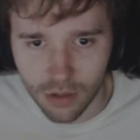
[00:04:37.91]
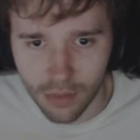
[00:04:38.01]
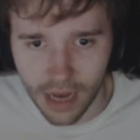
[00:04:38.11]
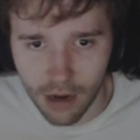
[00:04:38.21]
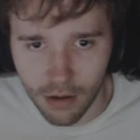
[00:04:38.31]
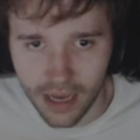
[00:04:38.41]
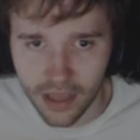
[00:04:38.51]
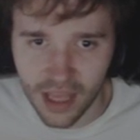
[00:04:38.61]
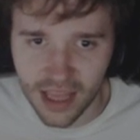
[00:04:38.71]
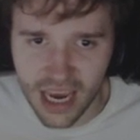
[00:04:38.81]
all about.
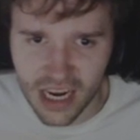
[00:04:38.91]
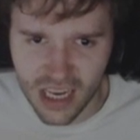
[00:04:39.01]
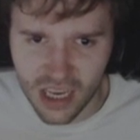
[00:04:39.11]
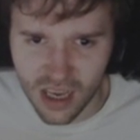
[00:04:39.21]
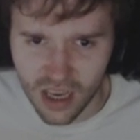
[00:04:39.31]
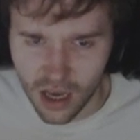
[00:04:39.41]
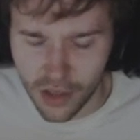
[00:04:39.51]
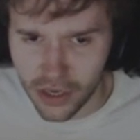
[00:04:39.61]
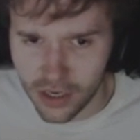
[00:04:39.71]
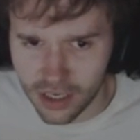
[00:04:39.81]
Hey there, lady.
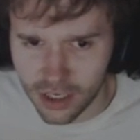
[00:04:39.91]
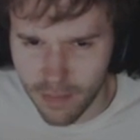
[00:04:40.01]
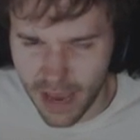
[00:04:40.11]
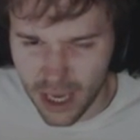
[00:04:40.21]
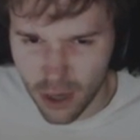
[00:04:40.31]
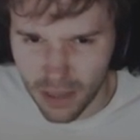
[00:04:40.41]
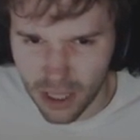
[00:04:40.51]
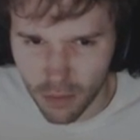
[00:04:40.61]
I think you did your makeup a